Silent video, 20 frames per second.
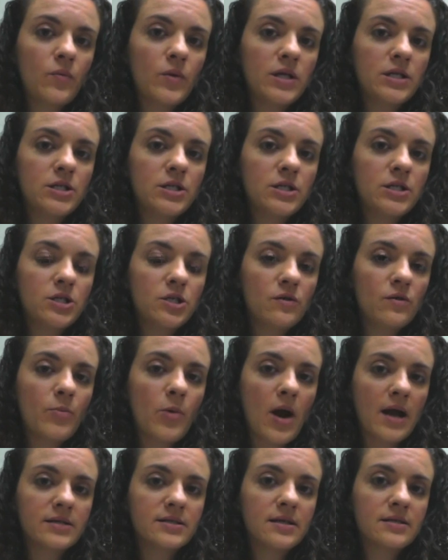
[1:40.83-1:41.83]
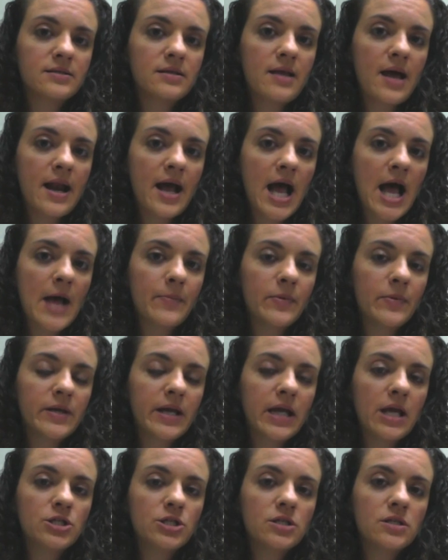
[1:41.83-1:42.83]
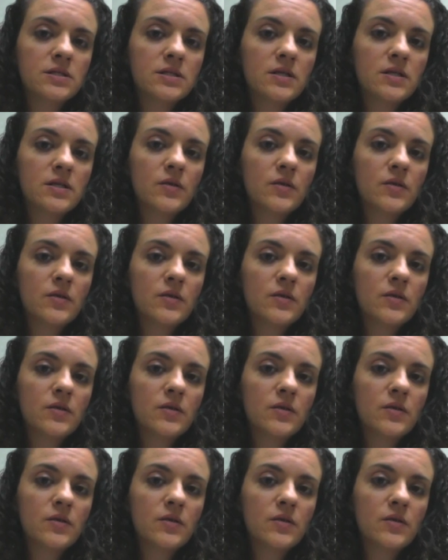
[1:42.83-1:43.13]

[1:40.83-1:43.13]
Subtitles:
and we do process a lot of applications